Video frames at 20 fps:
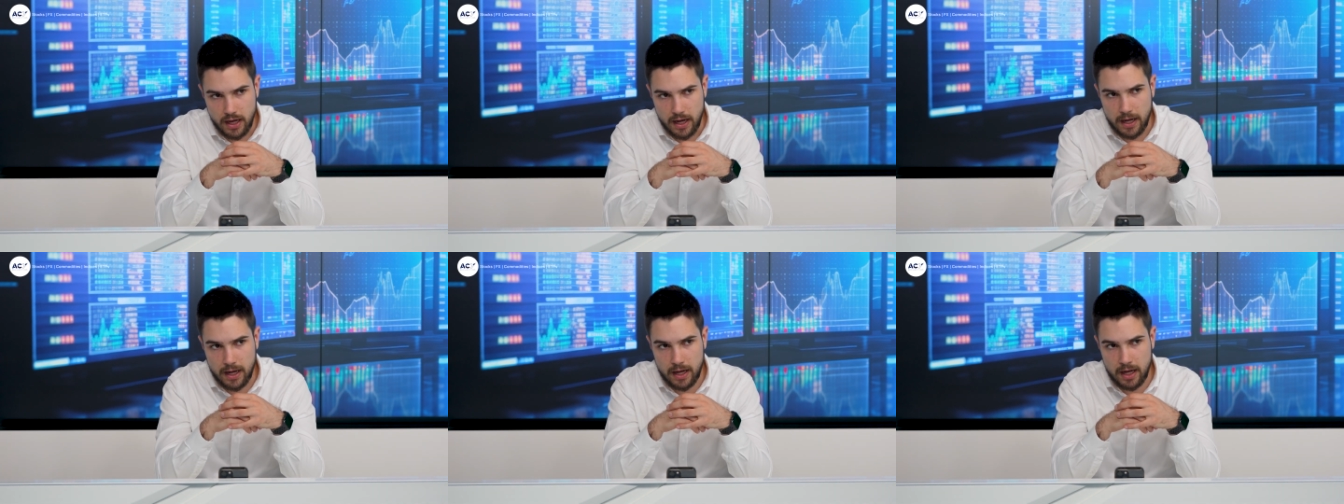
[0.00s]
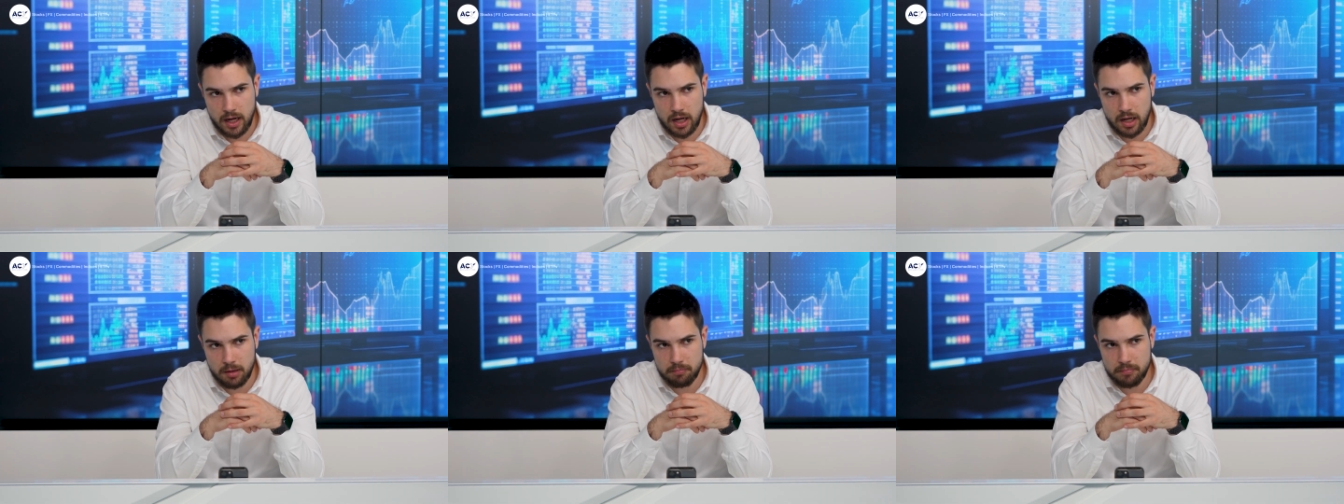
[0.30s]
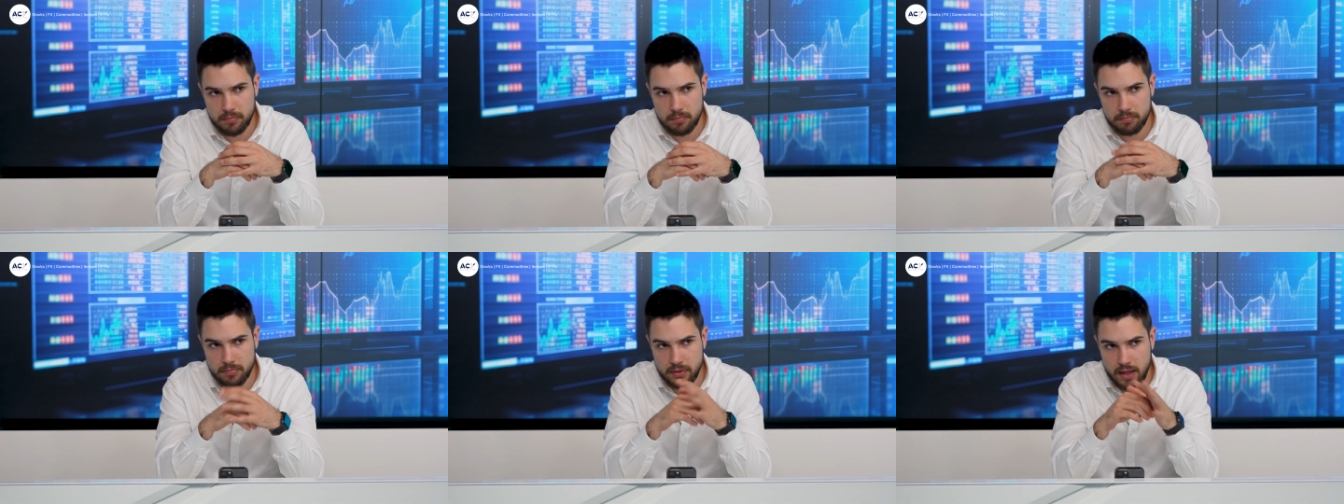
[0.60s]

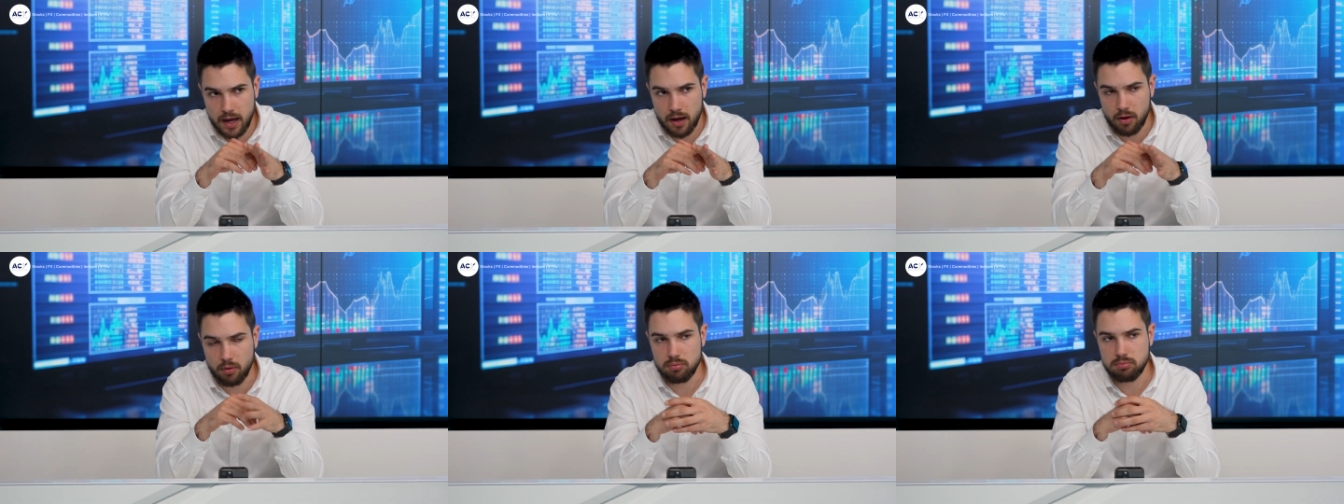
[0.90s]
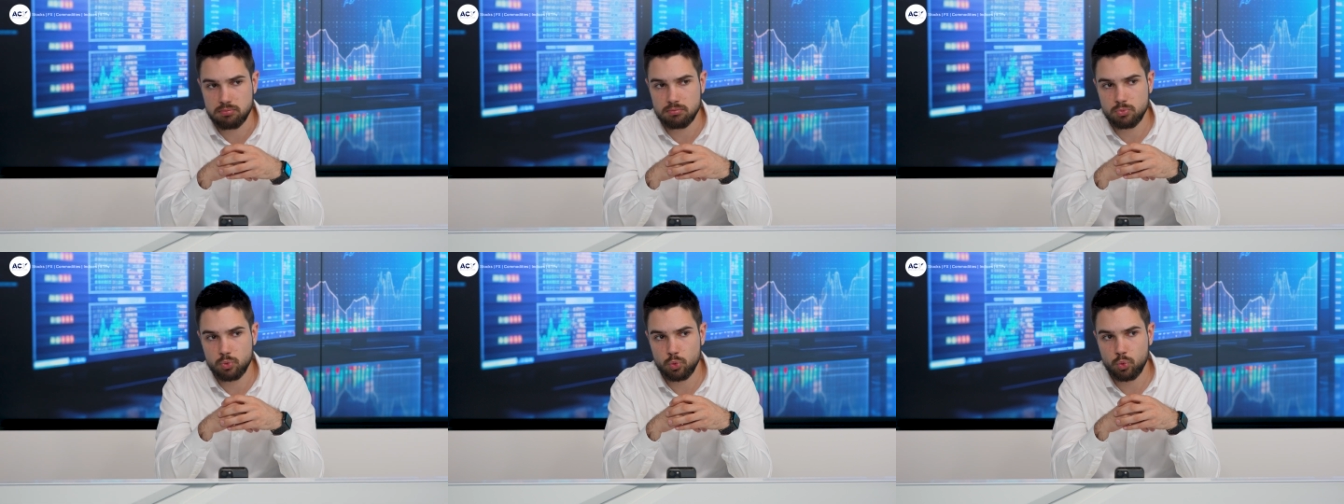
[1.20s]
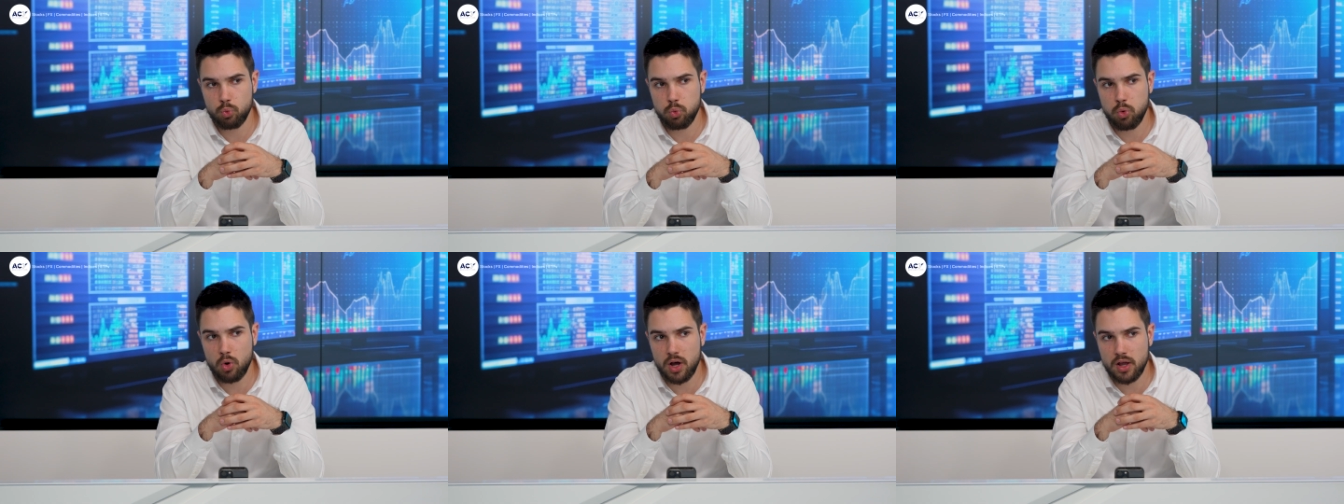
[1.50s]
Now,
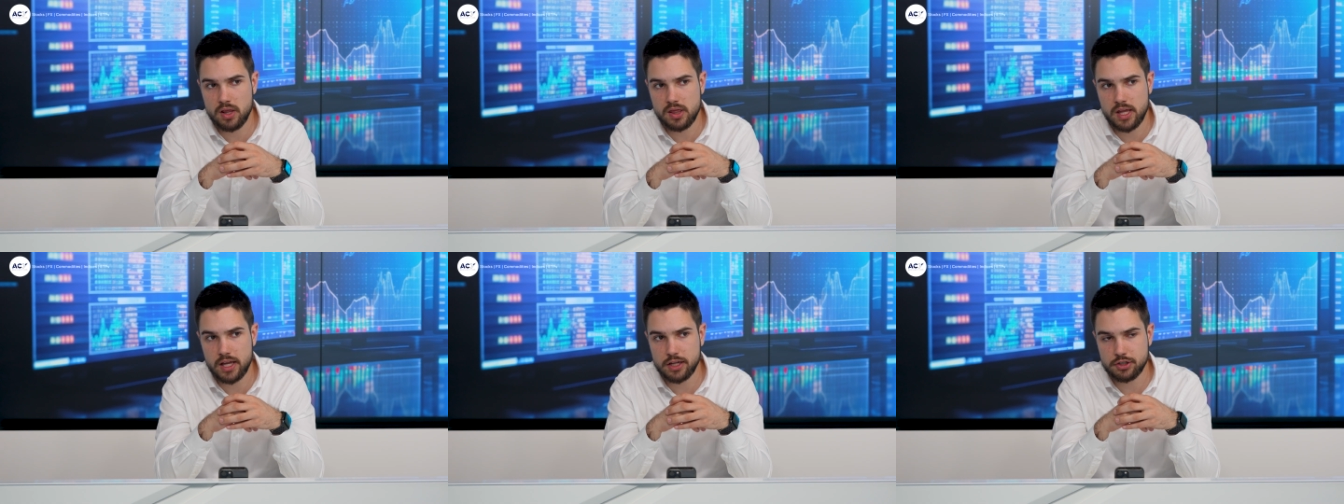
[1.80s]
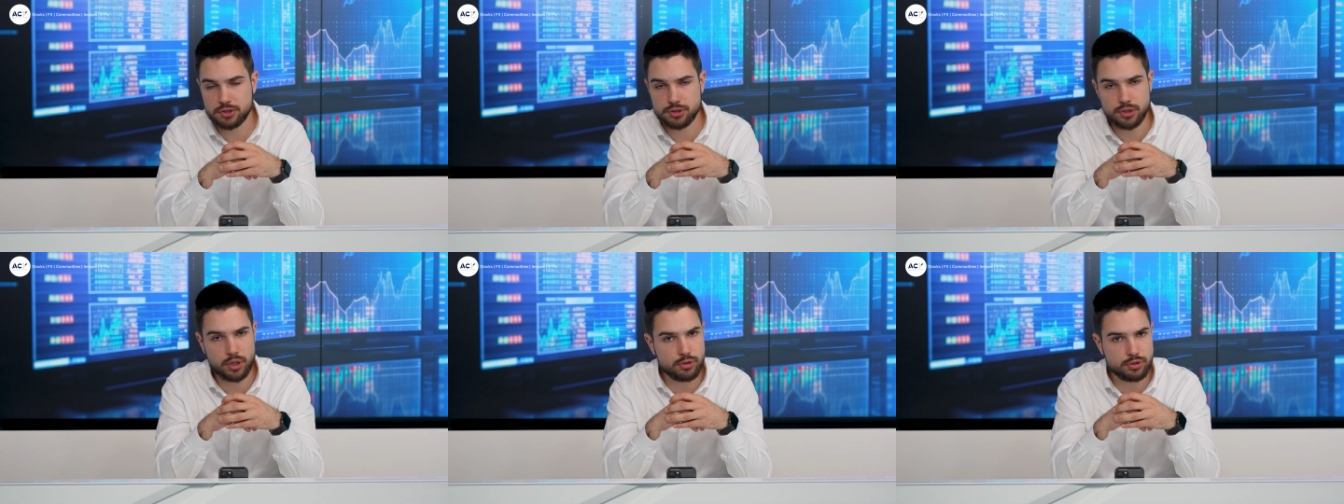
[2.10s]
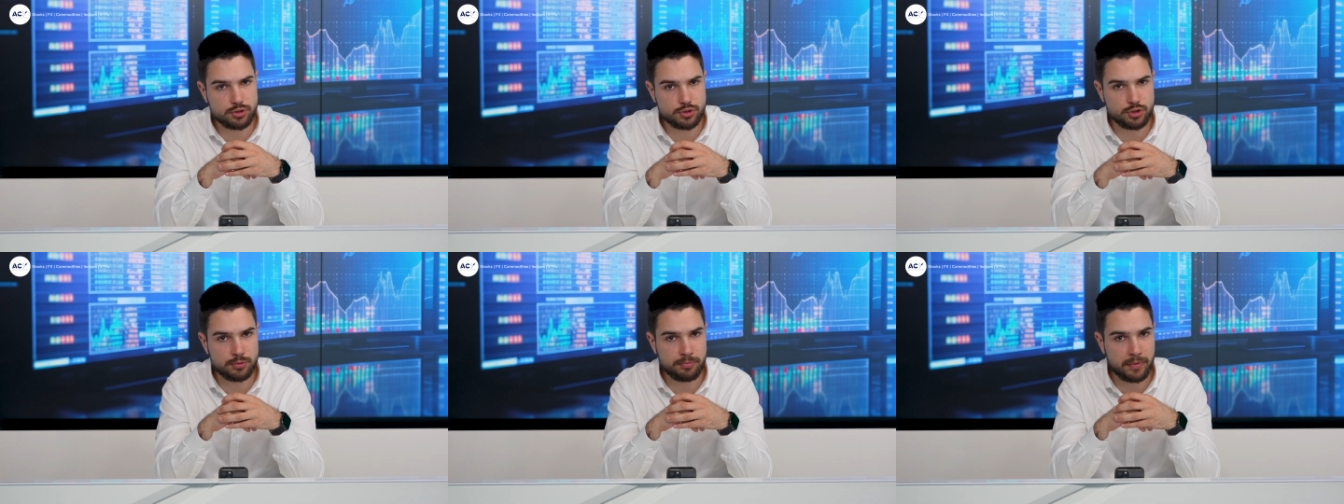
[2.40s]
what that
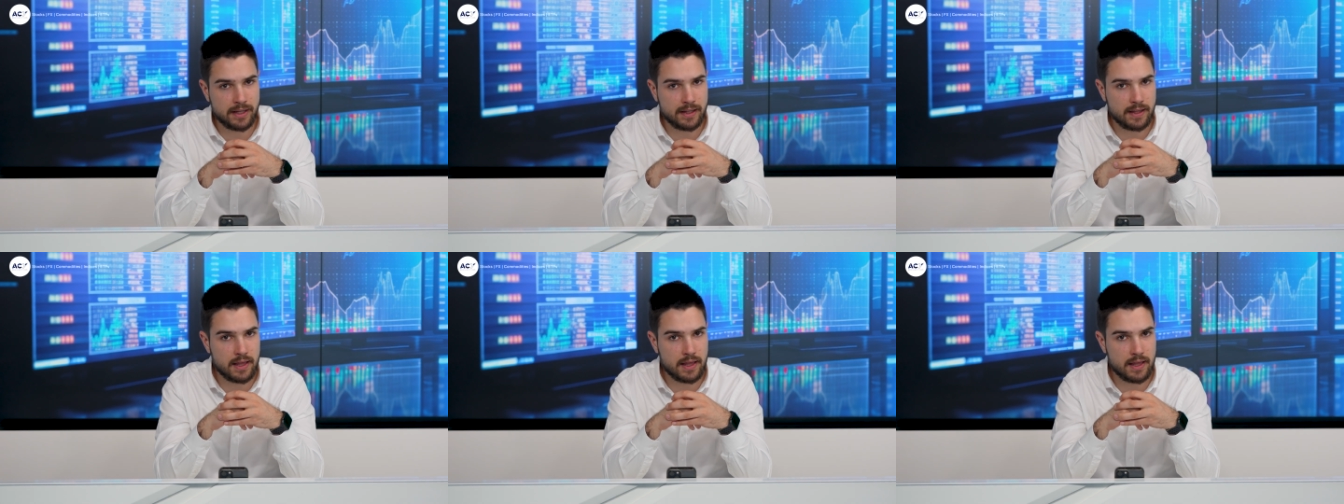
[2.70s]
shows to me,